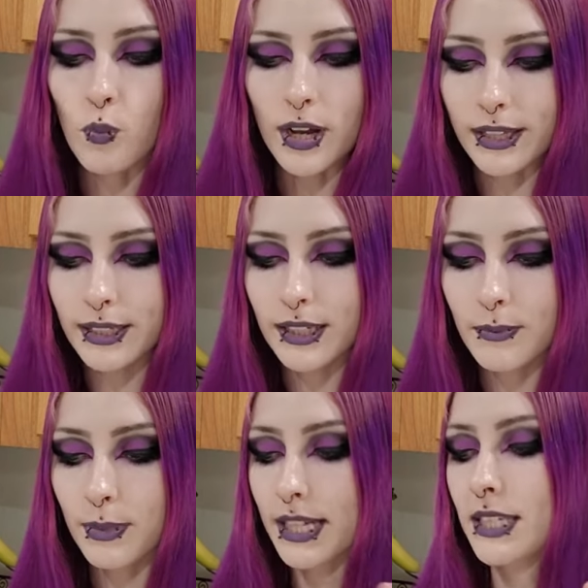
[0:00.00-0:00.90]
One,
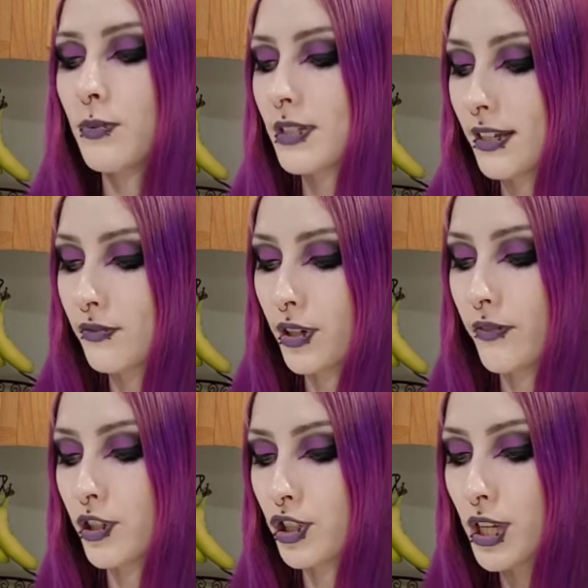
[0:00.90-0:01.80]
because it would take
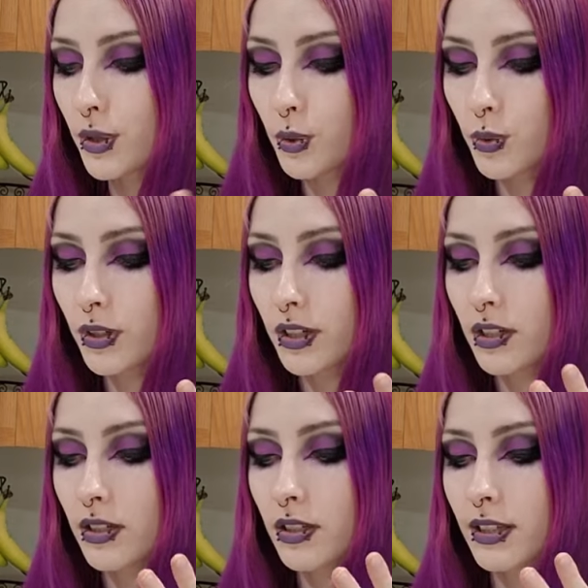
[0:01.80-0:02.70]
forever. Two,
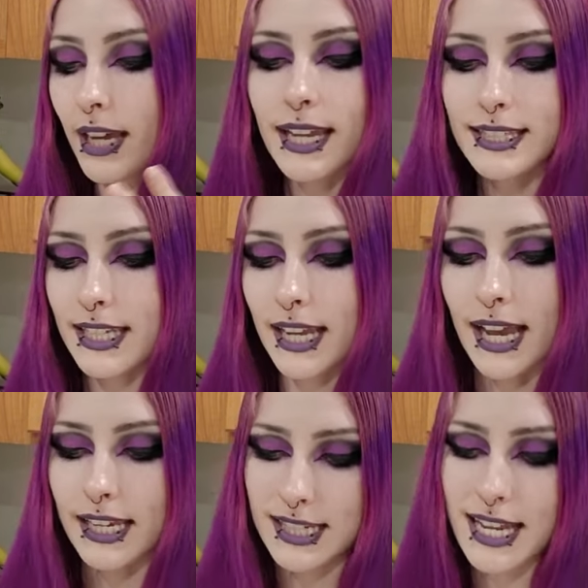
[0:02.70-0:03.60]
the icing
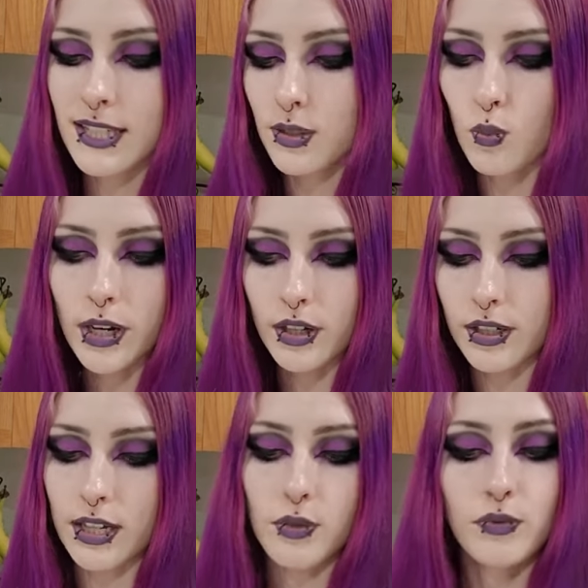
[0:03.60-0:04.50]
kind of tastes weird
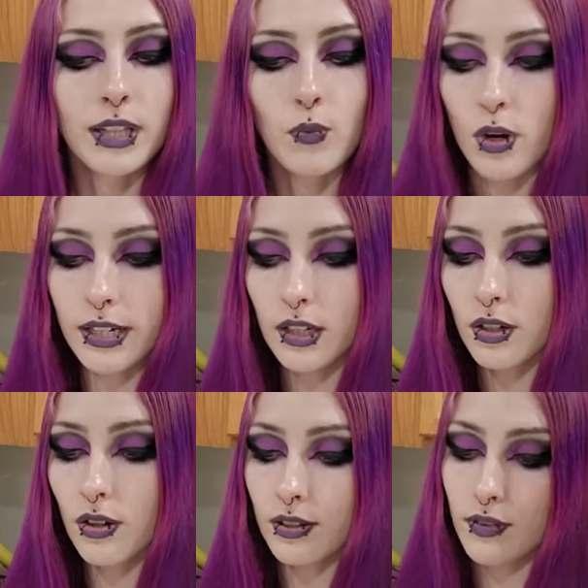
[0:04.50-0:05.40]
and I don't really want it on
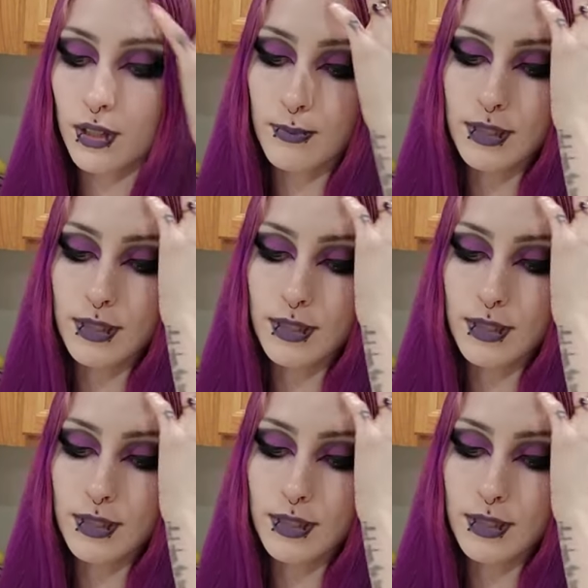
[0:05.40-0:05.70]
all of them.